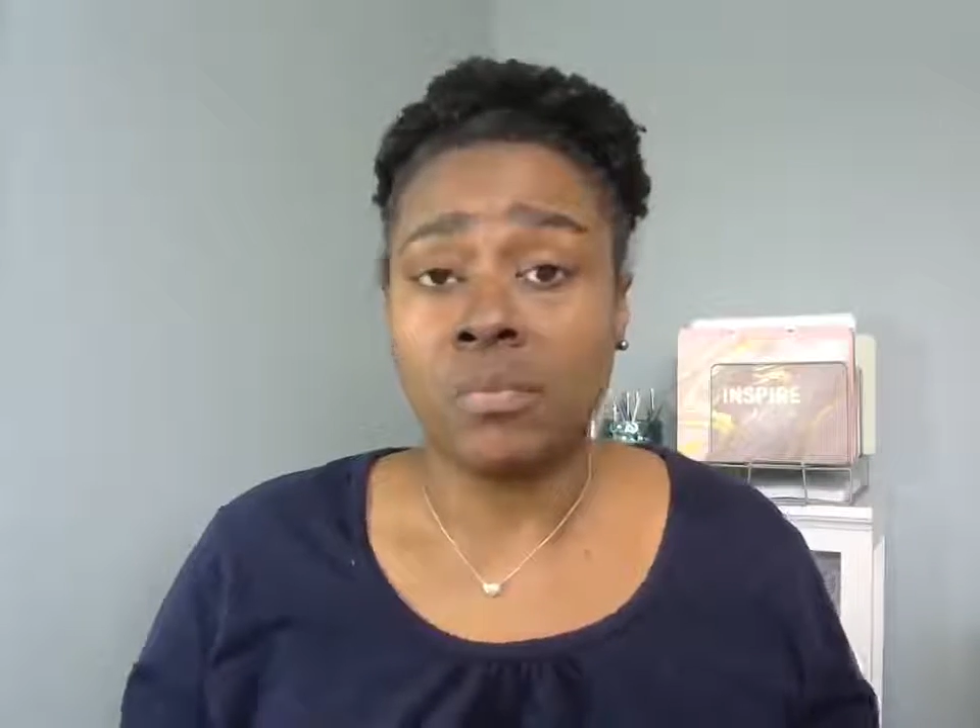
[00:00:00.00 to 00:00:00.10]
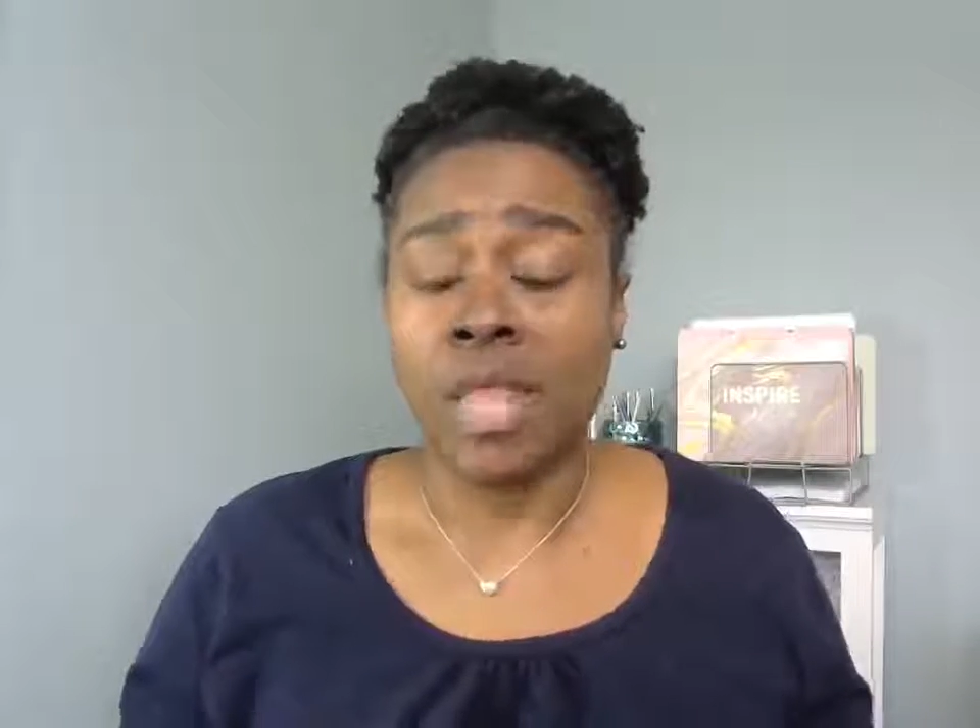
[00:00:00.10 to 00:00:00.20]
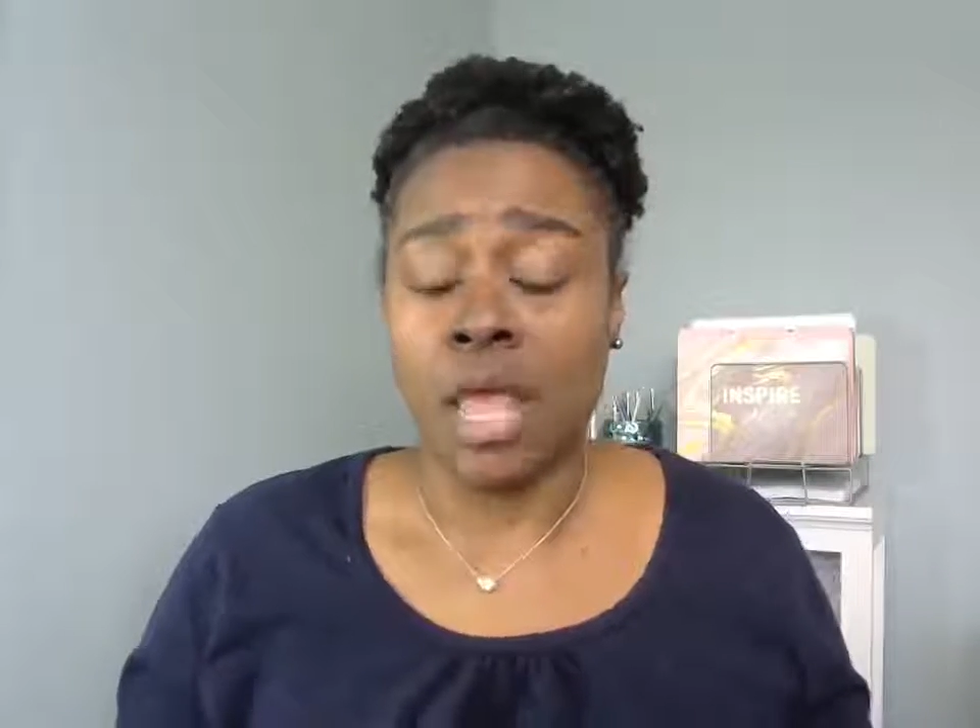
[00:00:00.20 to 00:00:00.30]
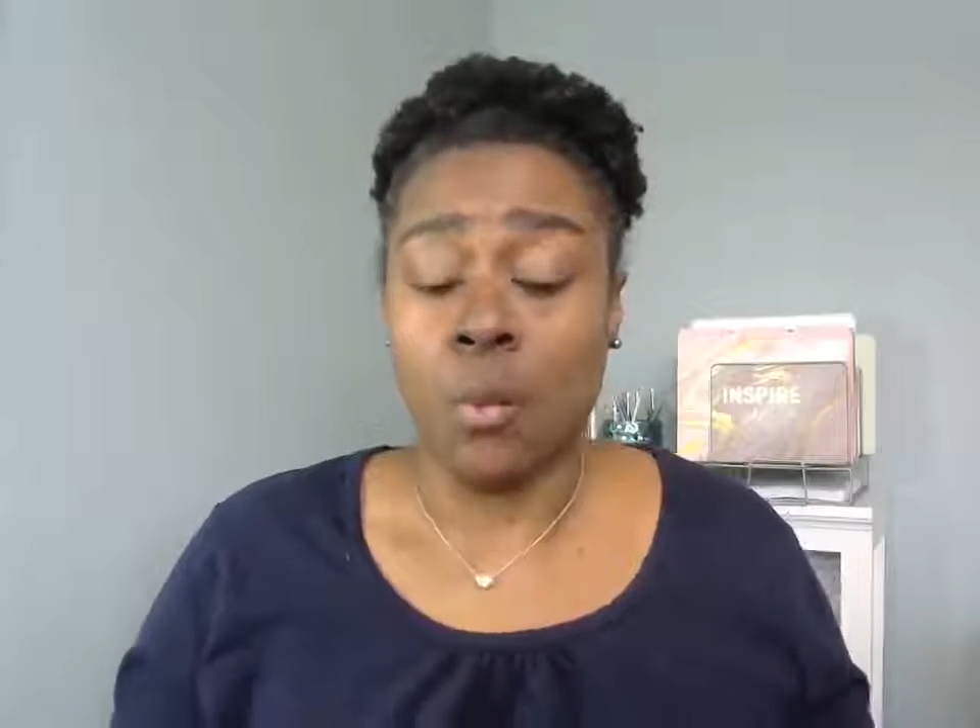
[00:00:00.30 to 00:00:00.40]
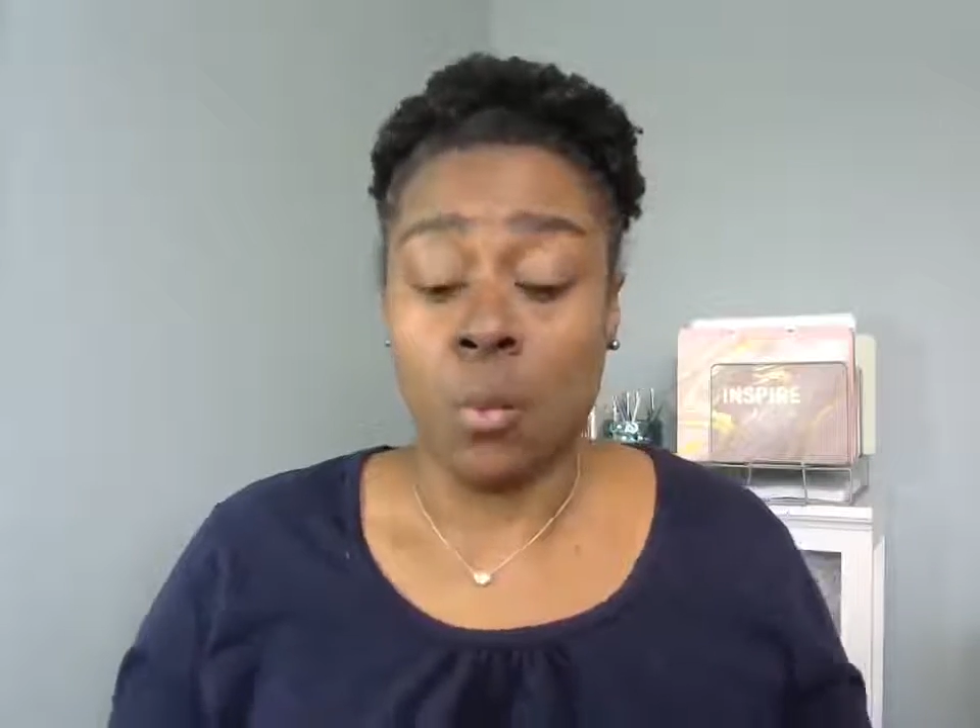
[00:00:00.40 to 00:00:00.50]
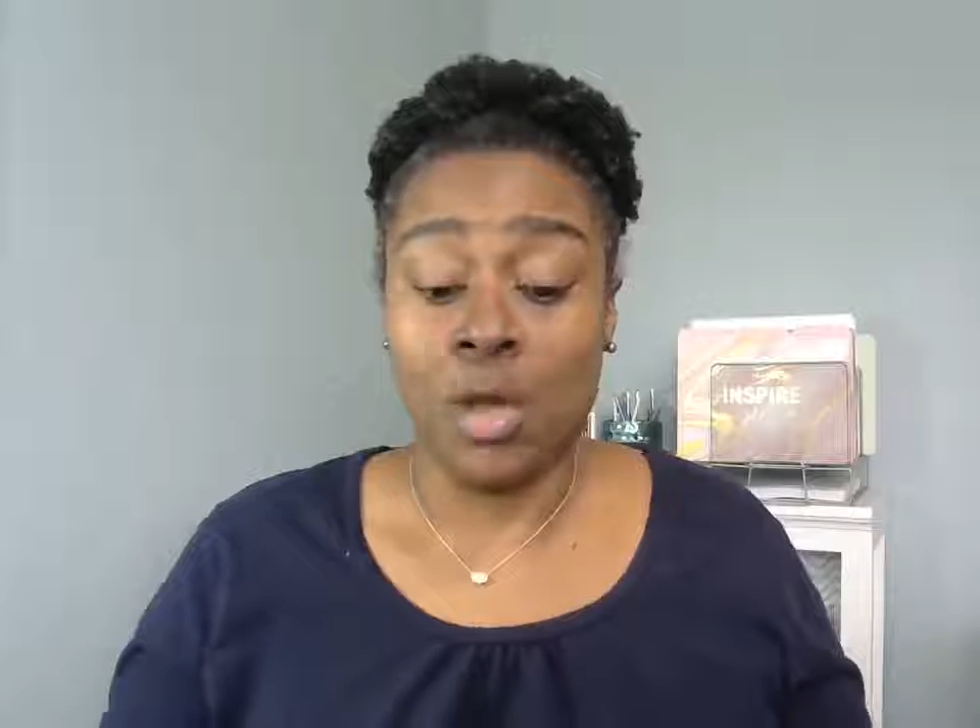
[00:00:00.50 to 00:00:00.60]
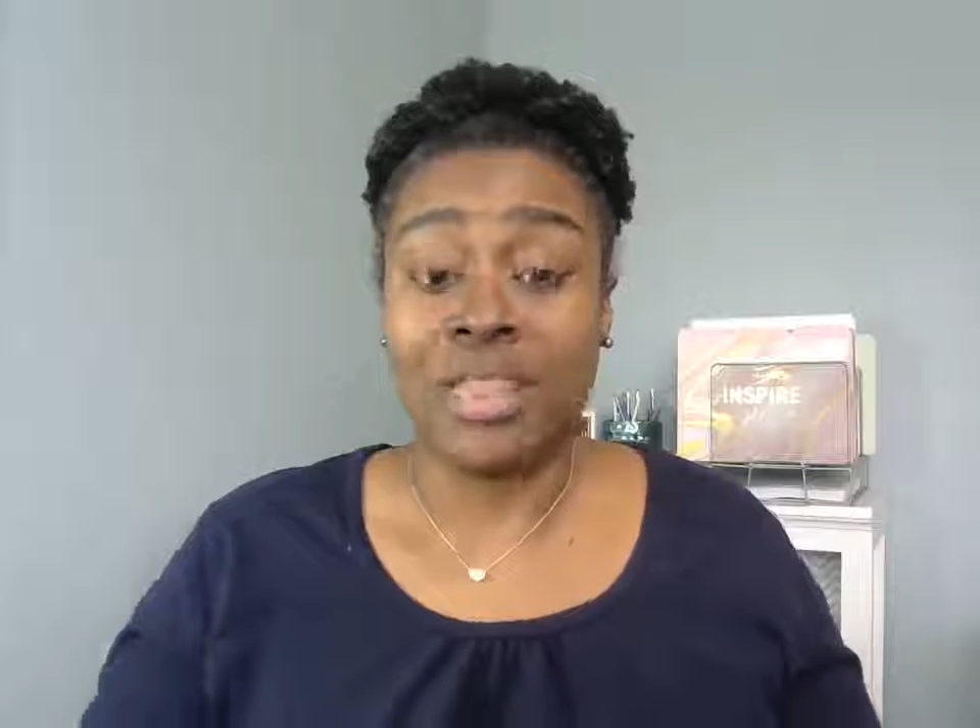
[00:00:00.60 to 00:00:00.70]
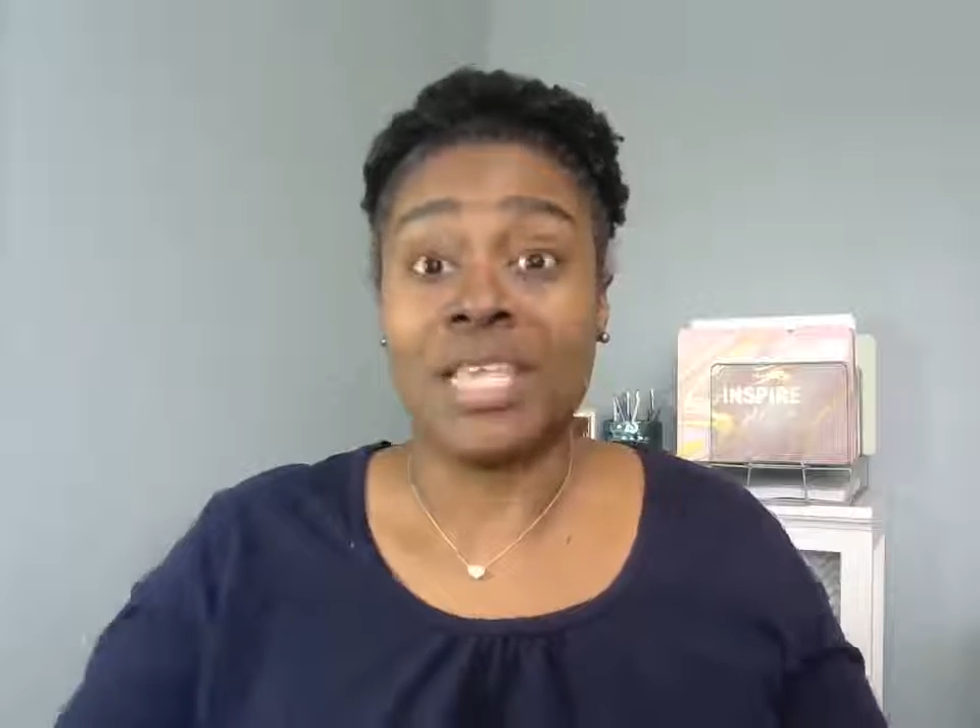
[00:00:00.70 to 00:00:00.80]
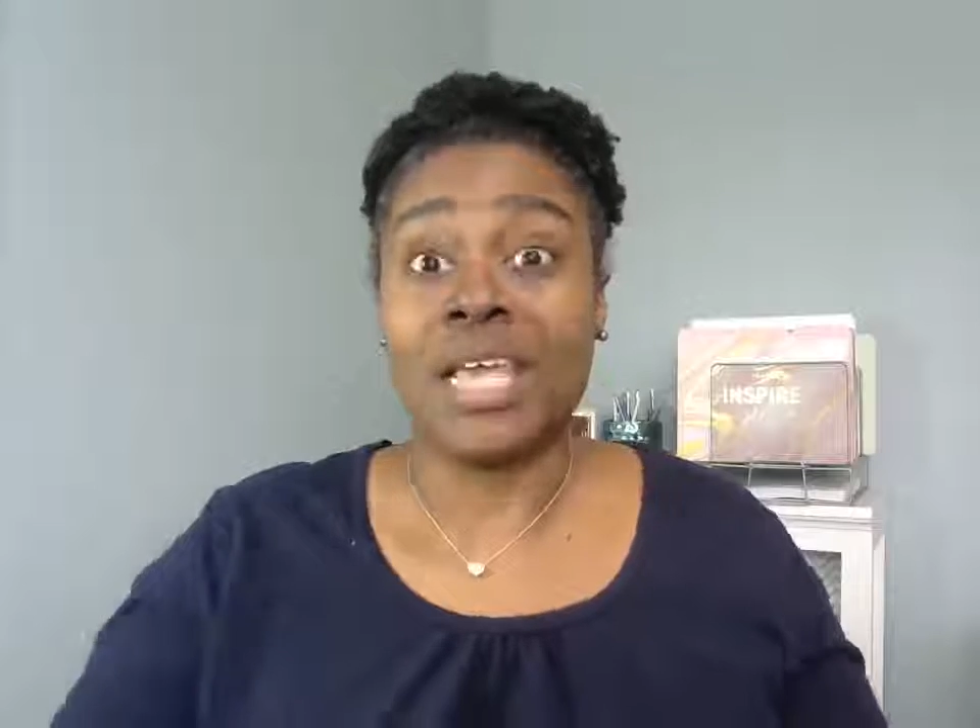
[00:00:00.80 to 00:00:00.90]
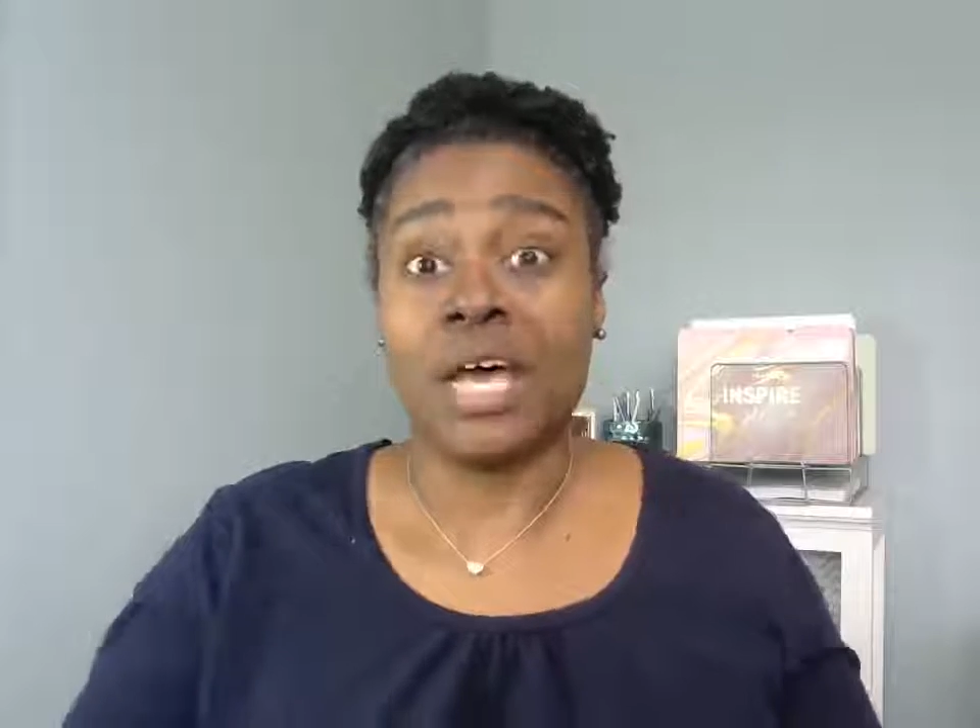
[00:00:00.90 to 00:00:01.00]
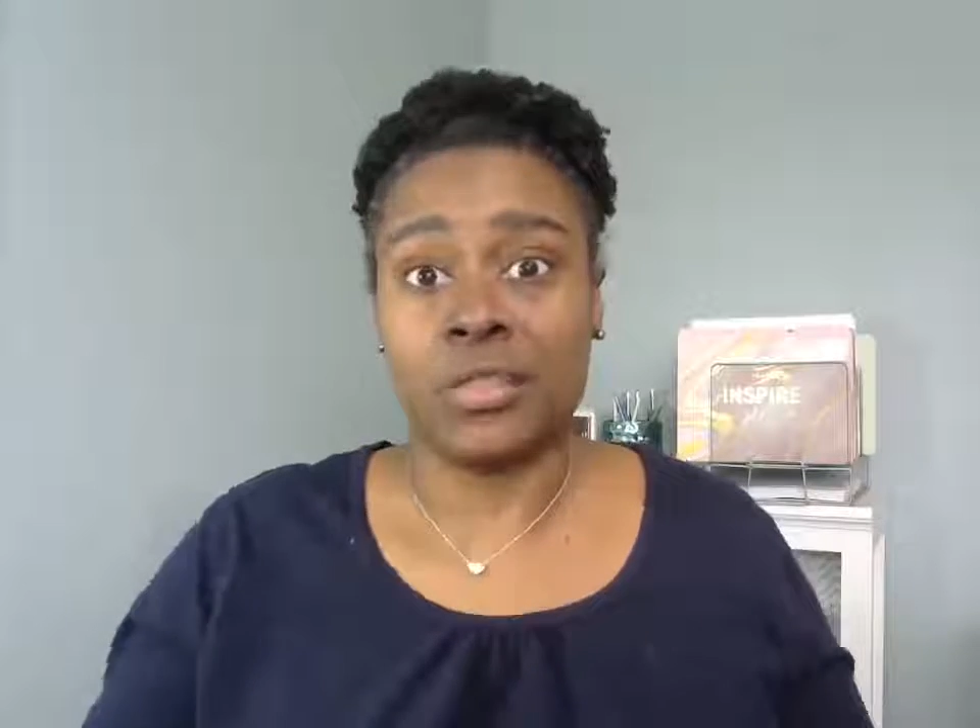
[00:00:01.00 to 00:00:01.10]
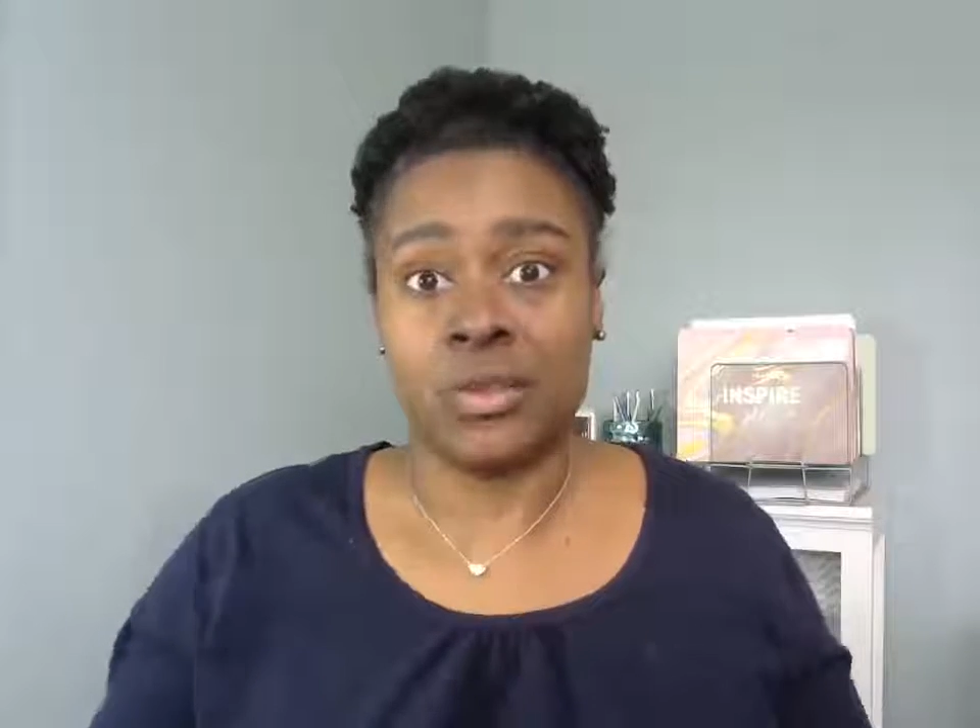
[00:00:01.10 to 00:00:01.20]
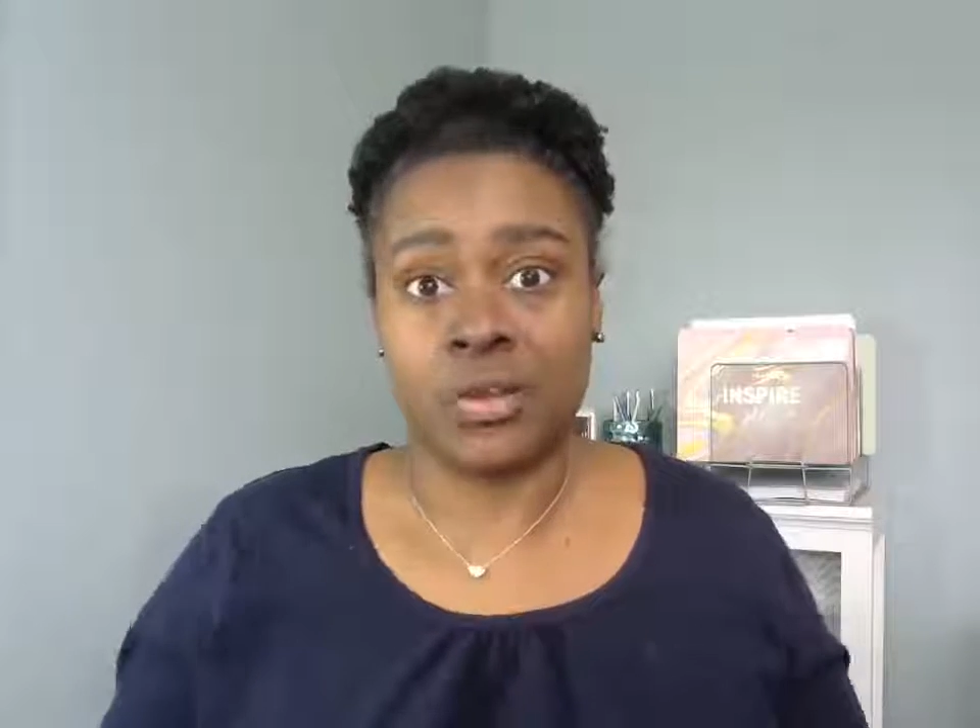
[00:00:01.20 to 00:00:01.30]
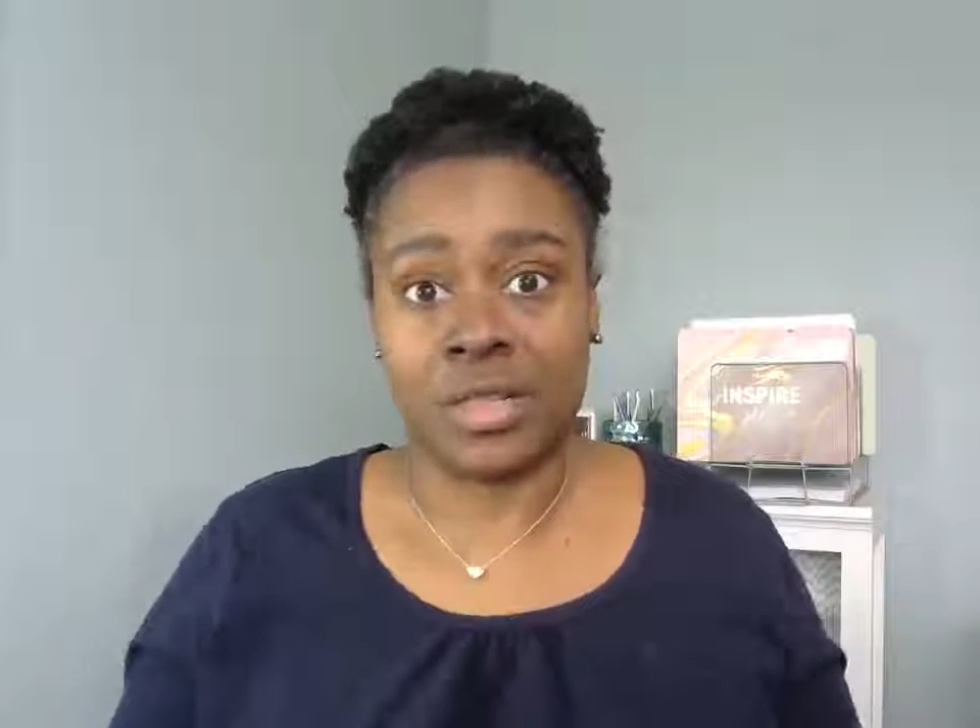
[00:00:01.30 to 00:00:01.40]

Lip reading: And what the other